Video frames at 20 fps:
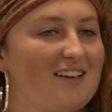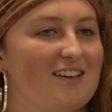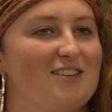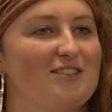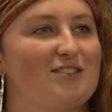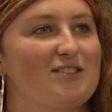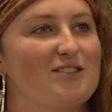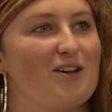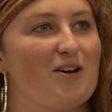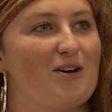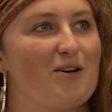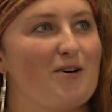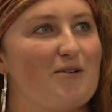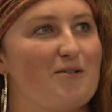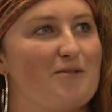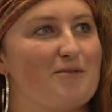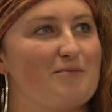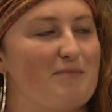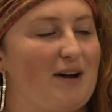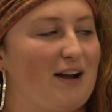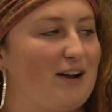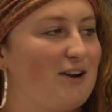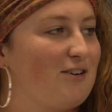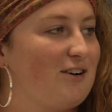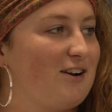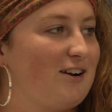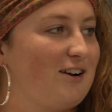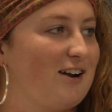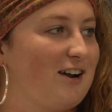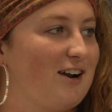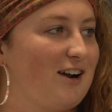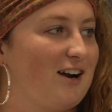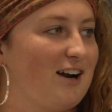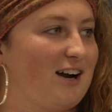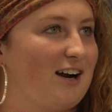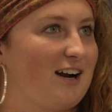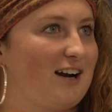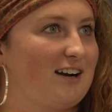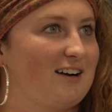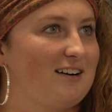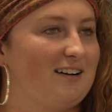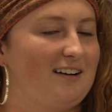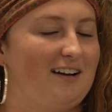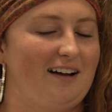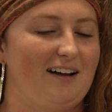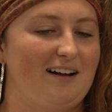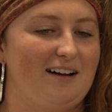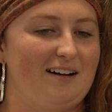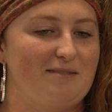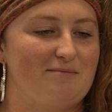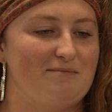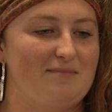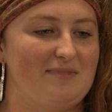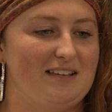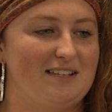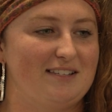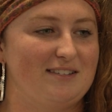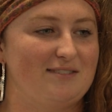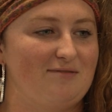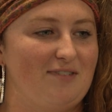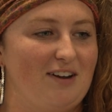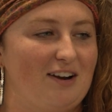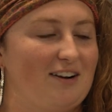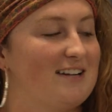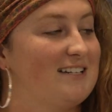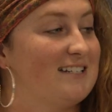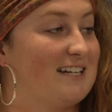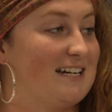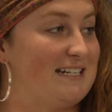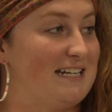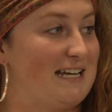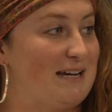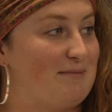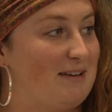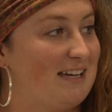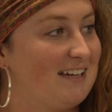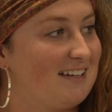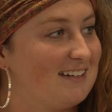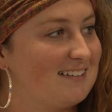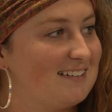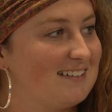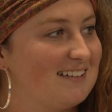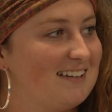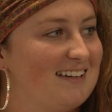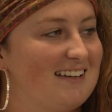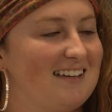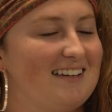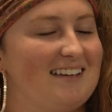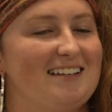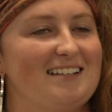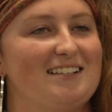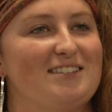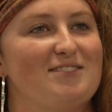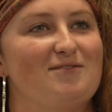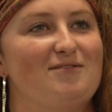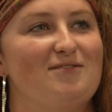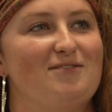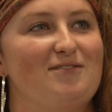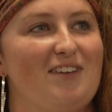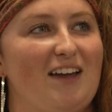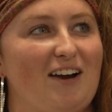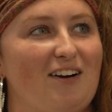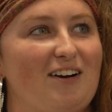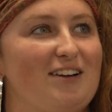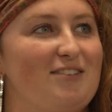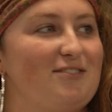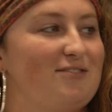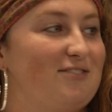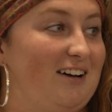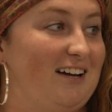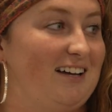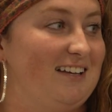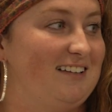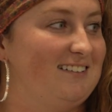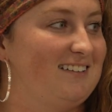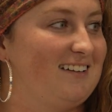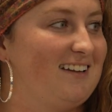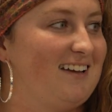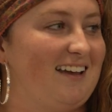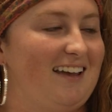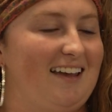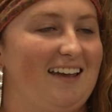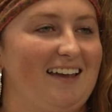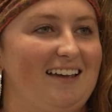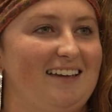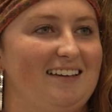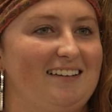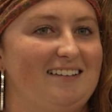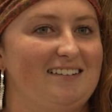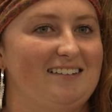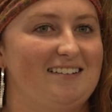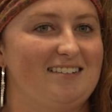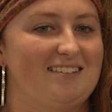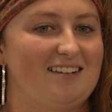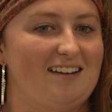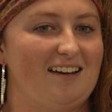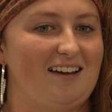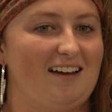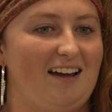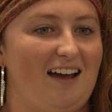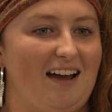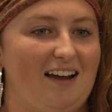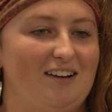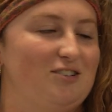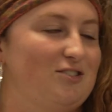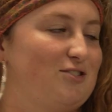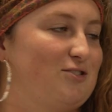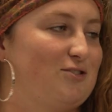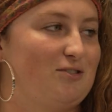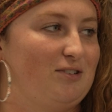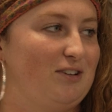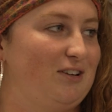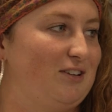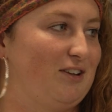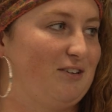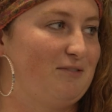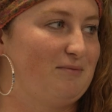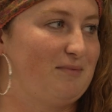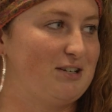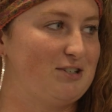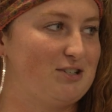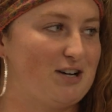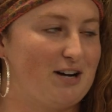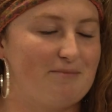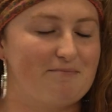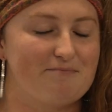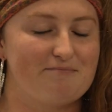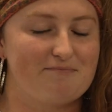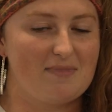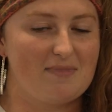So my career here is very dynamic. It's very fun, and I just truly love my job.